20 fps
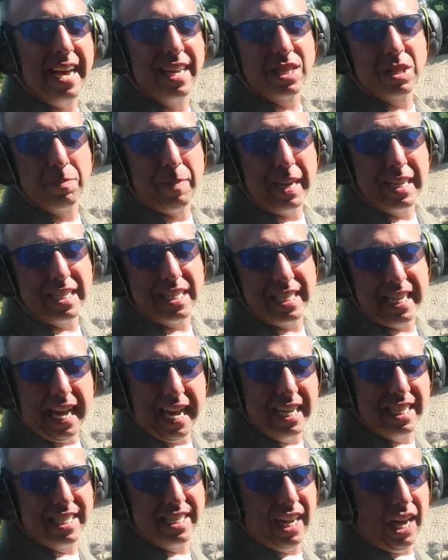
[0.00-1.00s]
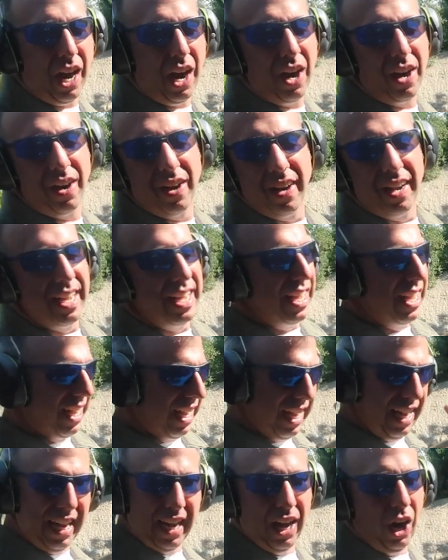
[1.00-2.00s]
as my sights are
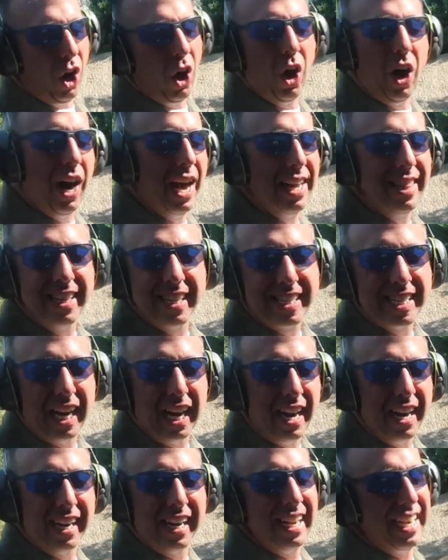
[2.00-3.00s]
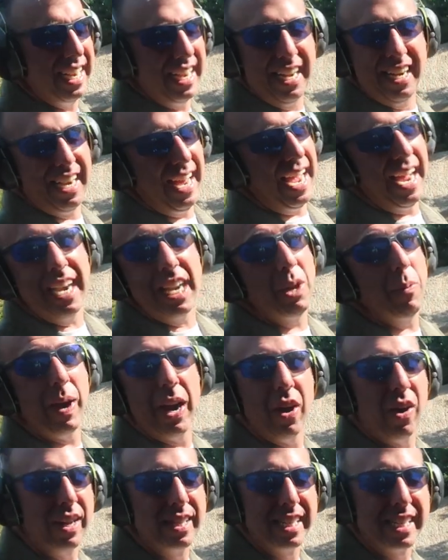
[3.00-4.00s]
on the target, in
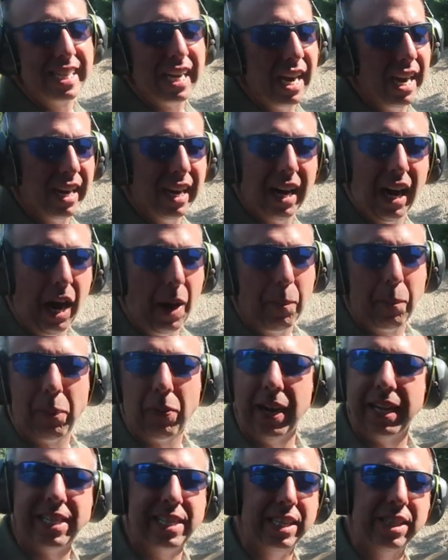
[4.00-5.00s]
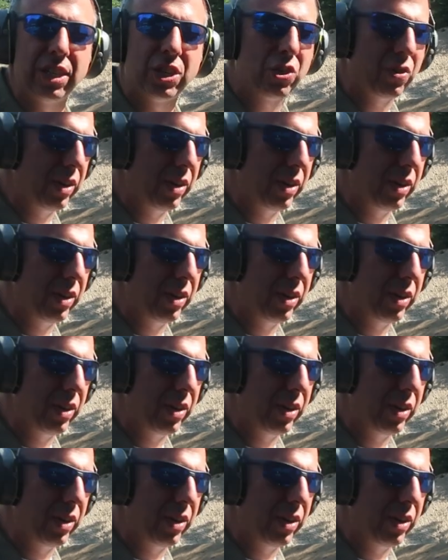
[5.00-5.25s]
anywhere on the target, I'm pressing the